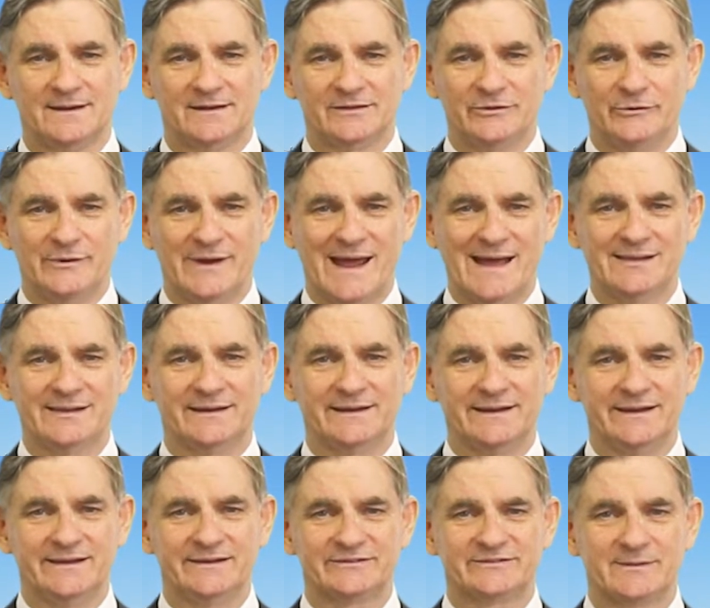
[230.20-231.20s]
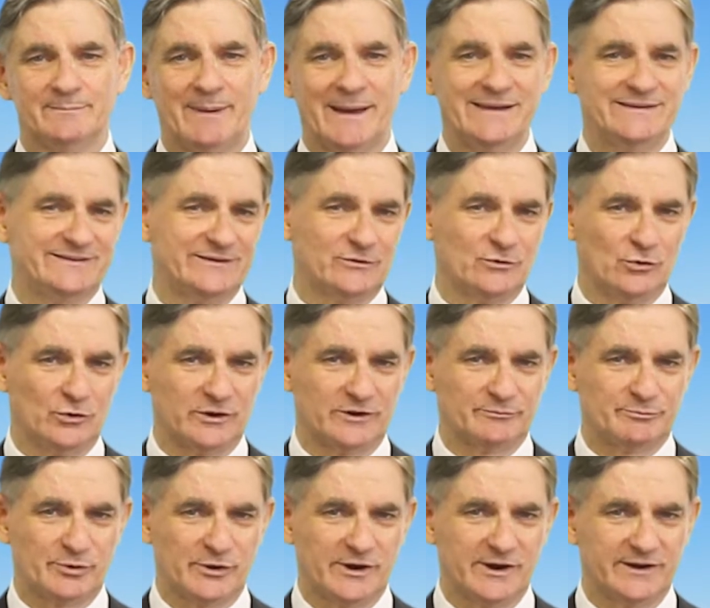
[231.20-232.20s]
The reality is the basic order
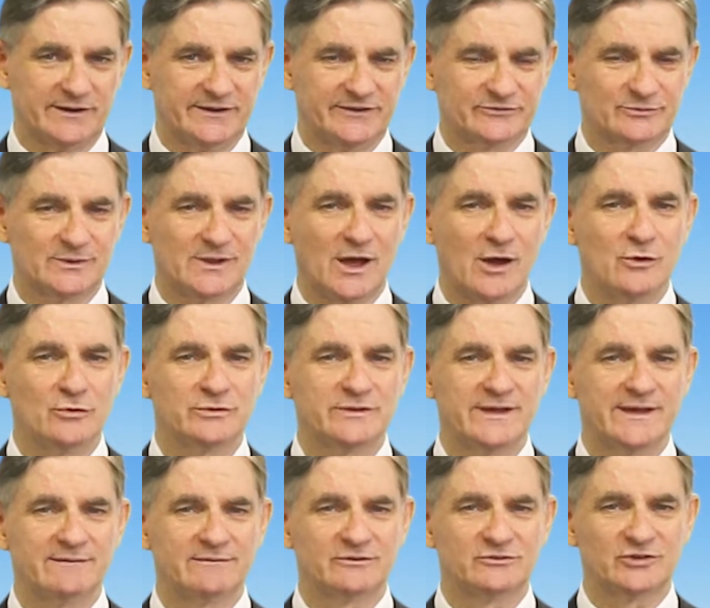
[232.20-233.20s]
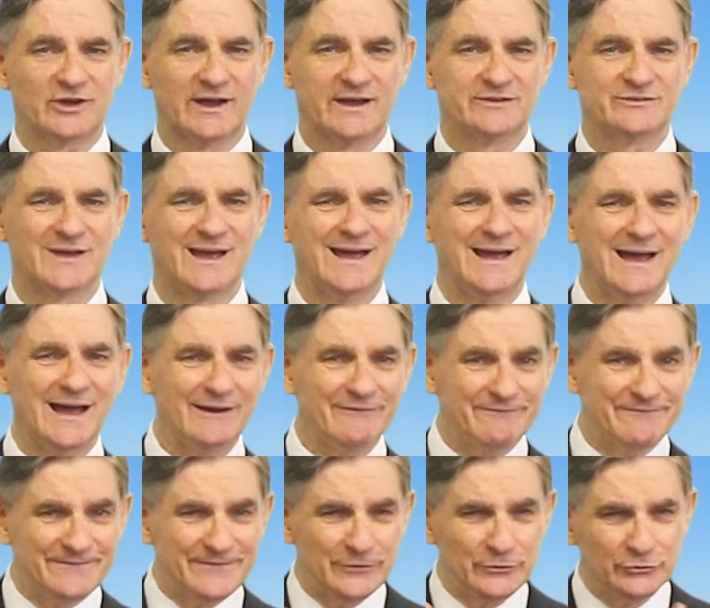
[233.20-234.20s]
of priorities will only ever change a
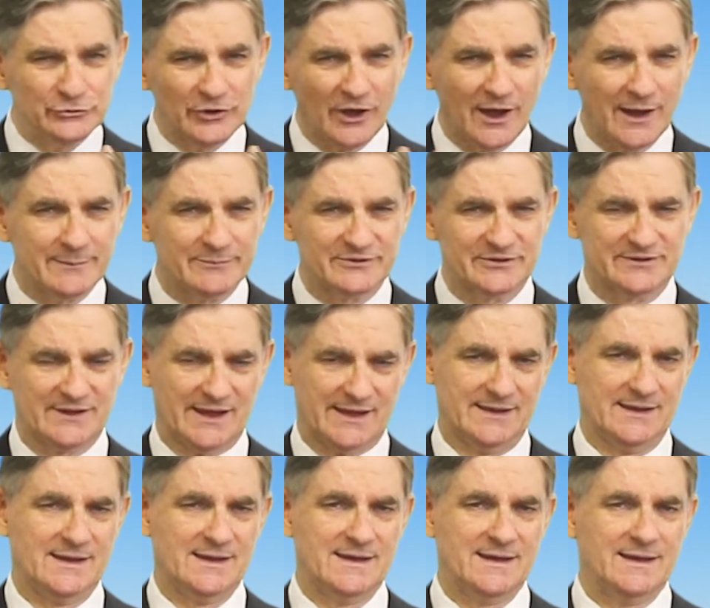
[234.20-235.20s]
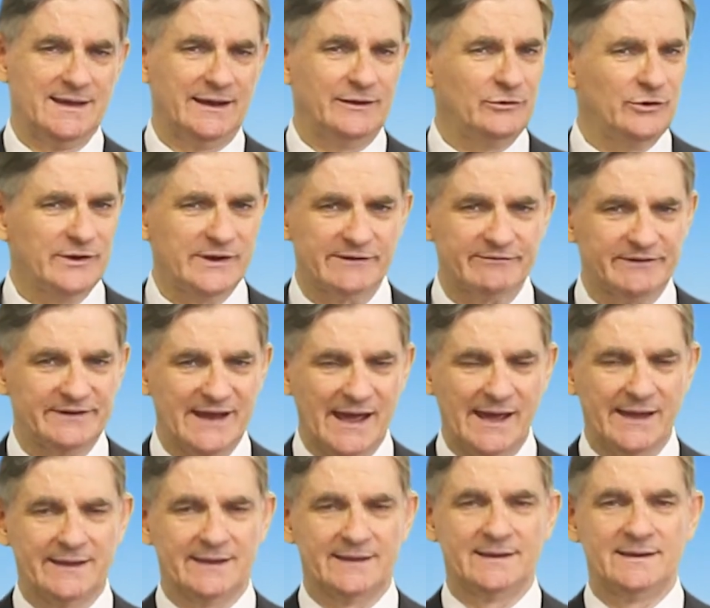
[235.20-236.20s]
few times a day, and not every
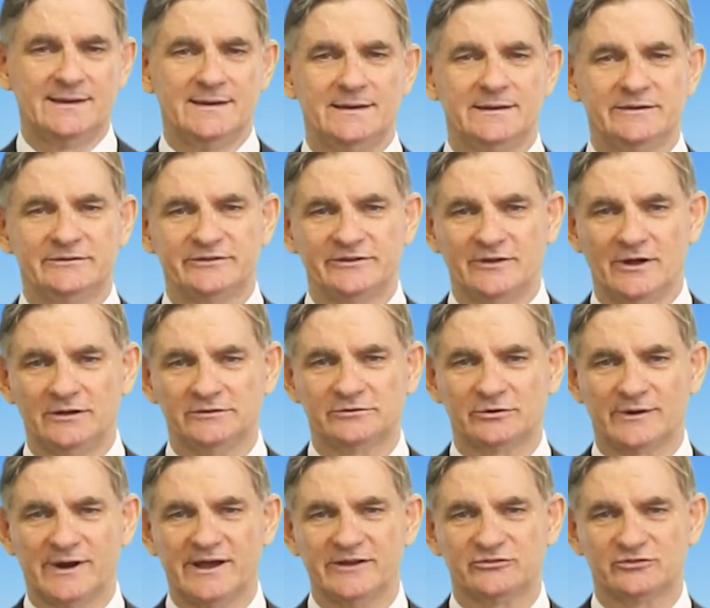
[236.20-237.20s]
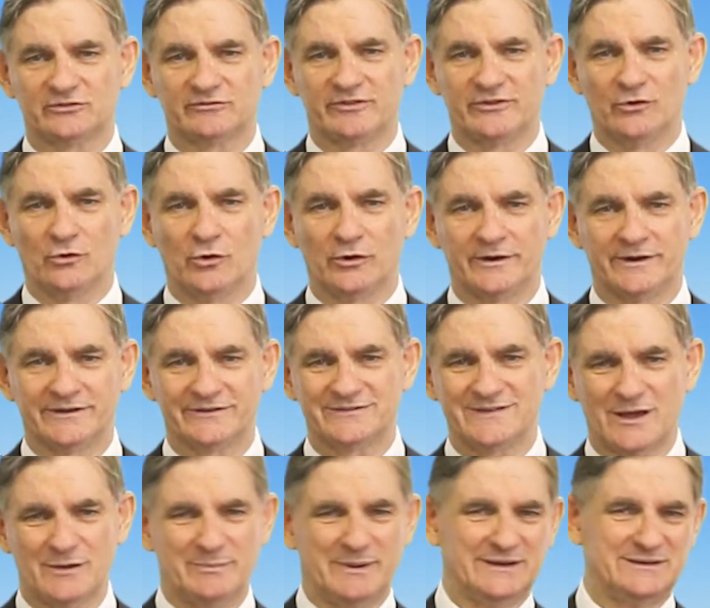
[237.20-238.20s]
day. So the alteration of the order is
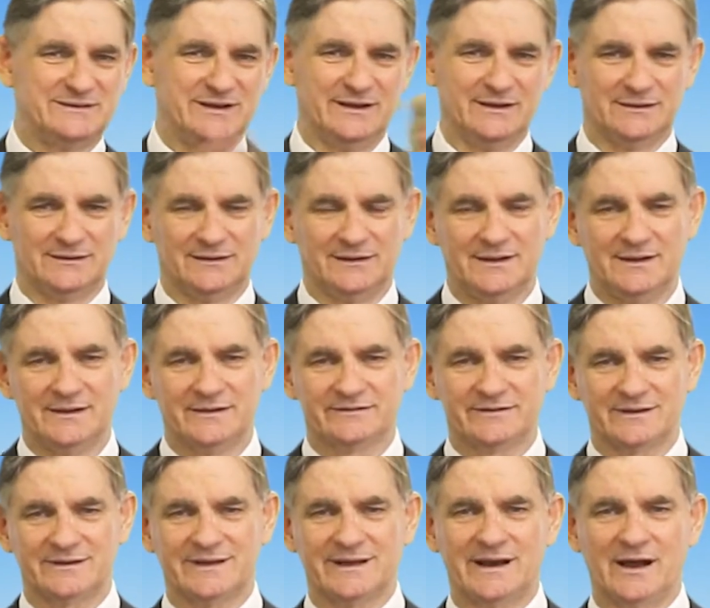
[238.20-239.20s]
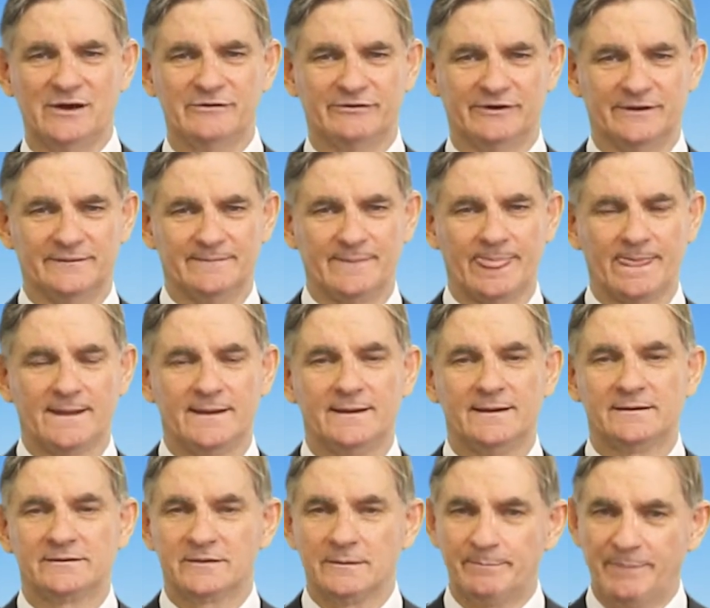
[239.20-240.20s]
no big deal. So get over it. The